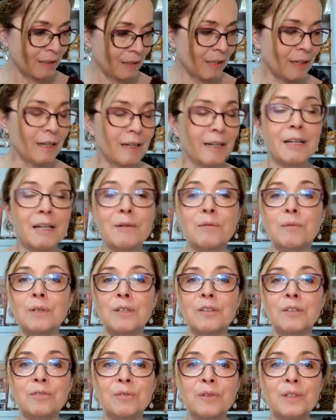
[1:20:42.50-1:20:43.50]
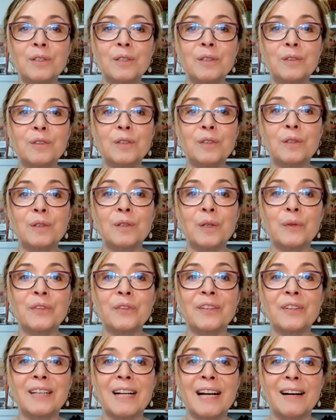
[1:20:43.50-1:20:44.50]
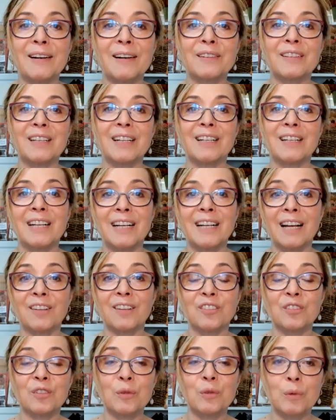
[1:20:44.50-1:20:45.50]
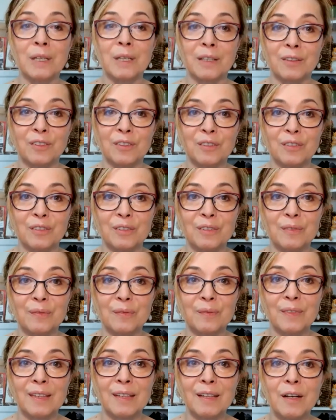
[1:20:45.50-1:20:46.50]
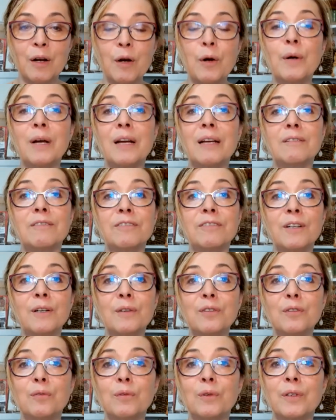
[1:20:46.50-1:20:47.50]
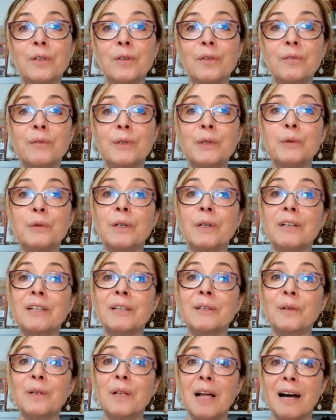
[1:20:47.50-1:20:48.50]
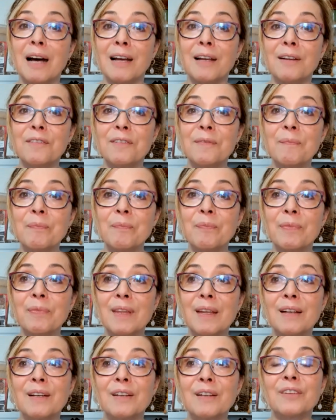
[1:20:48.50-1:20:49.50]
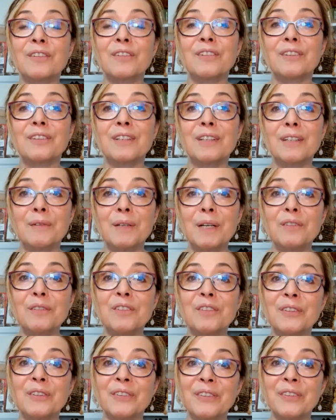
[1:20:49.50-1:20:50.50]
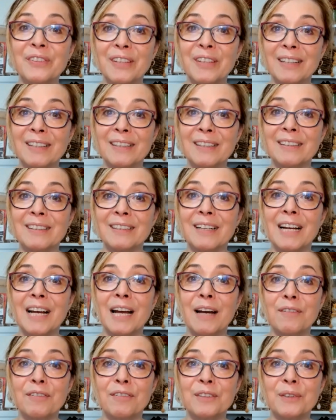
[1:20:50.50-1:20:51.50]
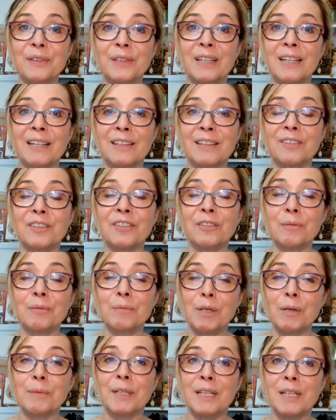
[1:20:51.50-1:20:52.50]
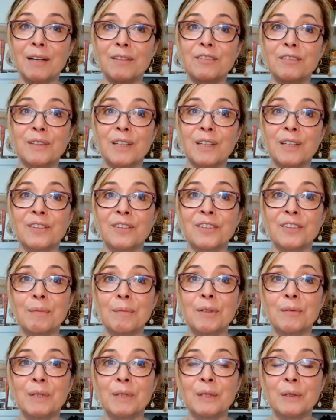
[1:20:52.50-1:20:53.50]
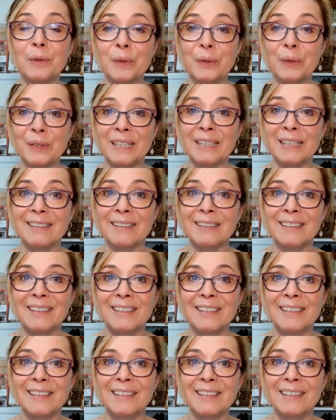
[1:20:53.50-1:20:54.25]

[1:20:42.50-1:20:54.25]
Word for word: I wish for you to close it out as you wish. Oh, and folks, for those of you who are here live, stick around just a second after I, just a moment after I stop the recording,